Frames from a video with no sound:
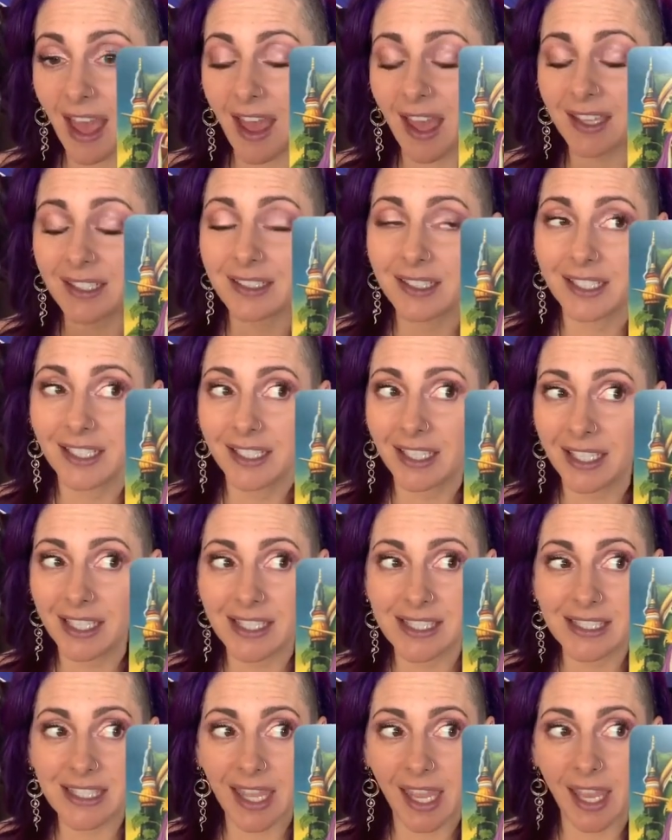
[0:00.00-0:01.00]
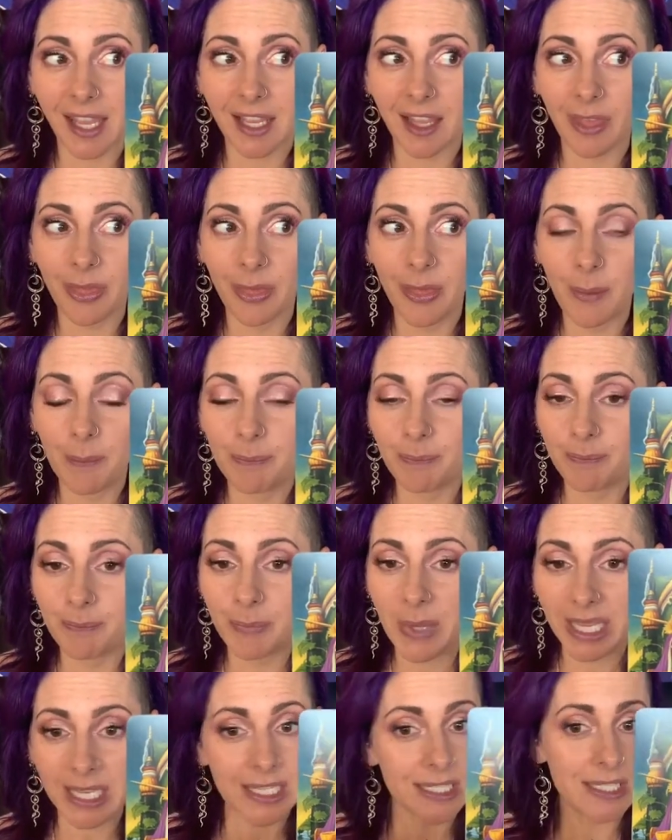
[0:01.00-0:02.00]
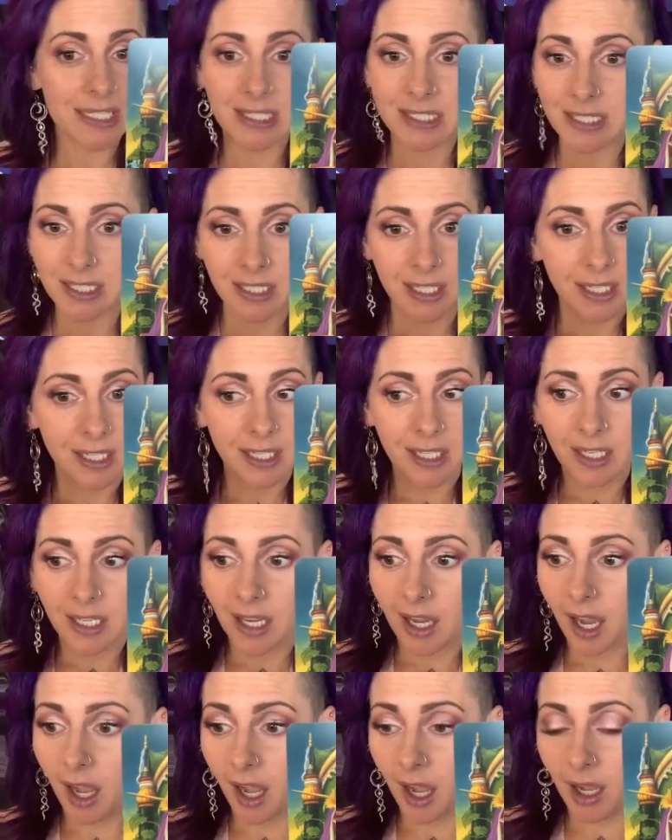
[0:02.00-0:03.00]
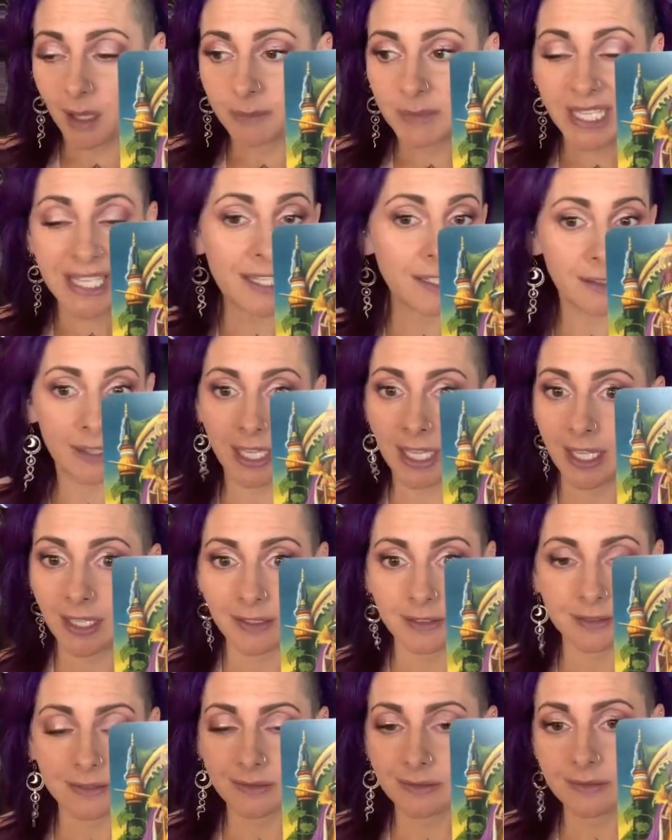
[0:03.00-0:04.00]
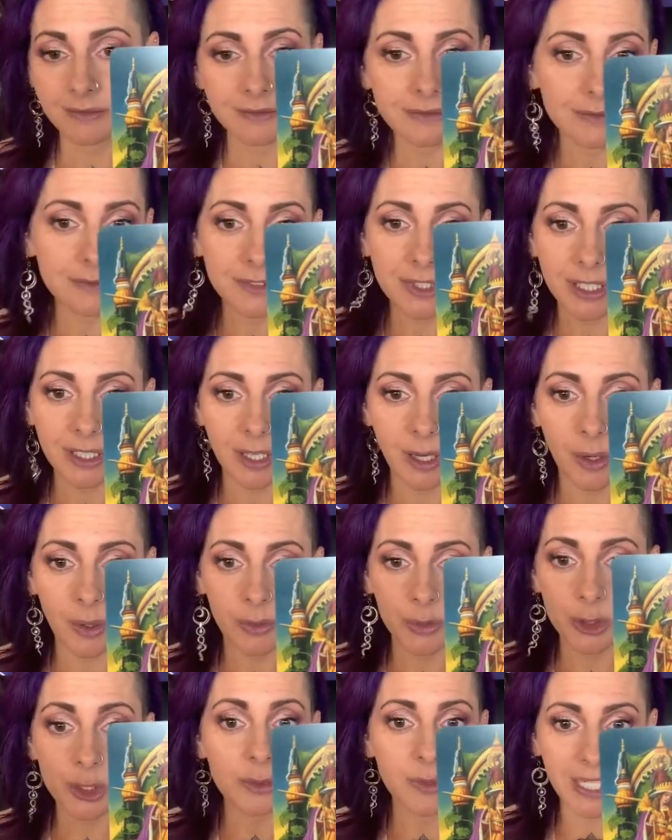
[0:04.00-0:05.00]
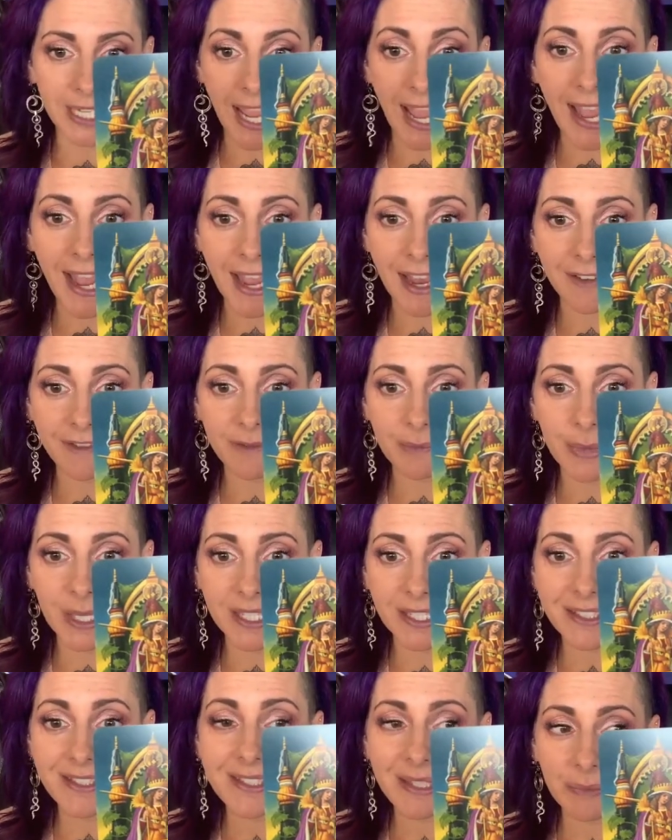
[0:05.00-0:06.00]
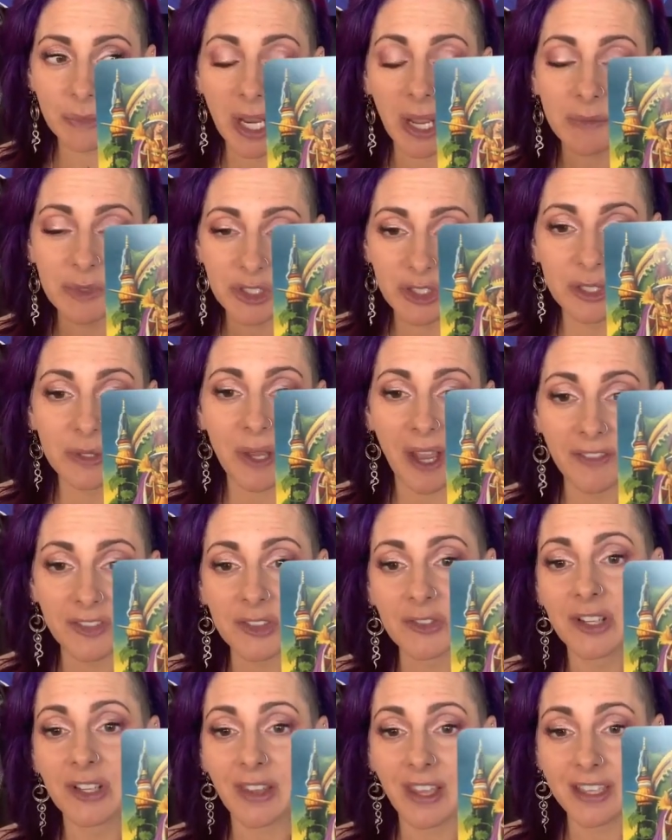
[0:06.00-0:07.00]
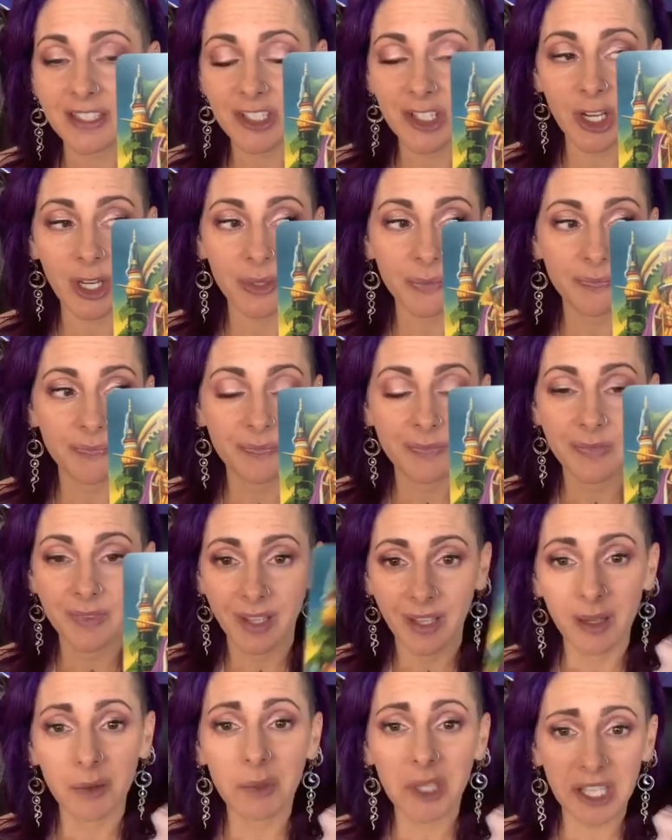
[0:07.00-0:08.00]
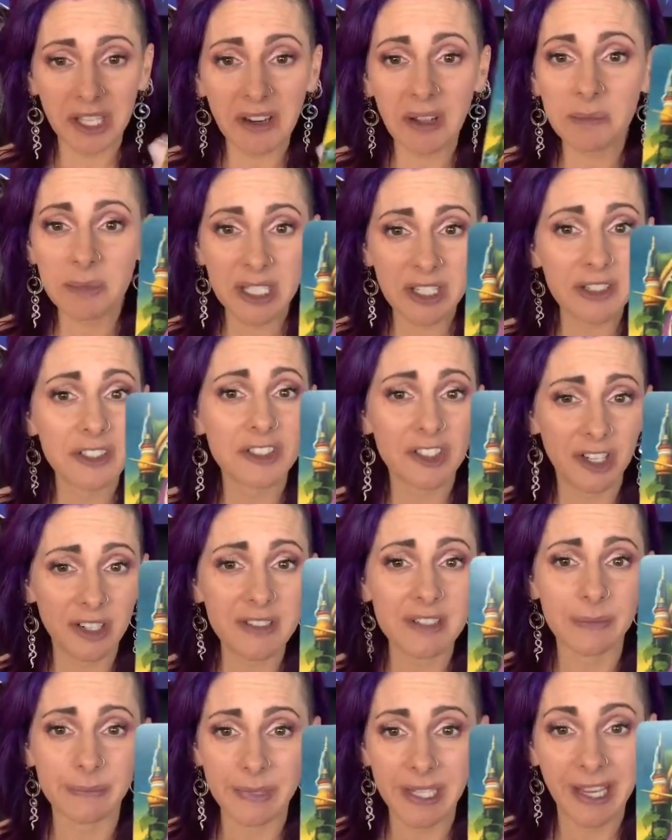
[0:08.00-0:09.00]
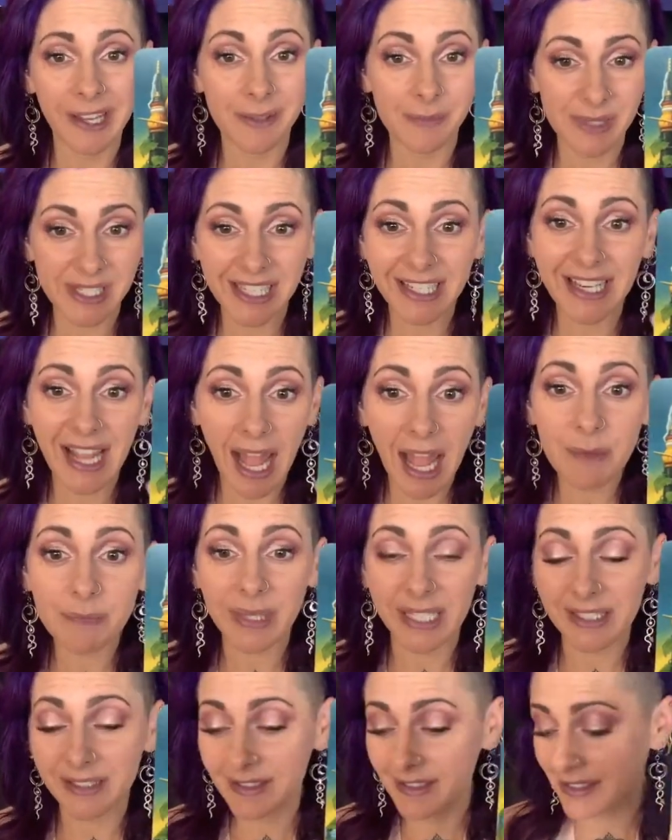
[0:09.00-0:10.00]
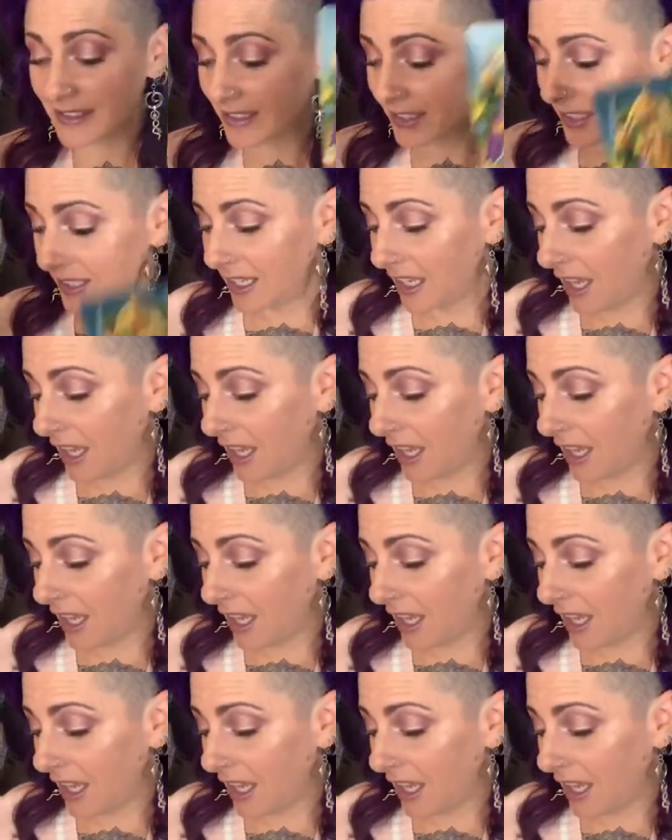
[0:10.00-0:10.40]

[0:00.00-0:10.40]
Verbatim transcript: that is like the biggest um, healing, you know, you could have because sometimes you do have to realize, you know, we can help you a jerk sometimes. It happens.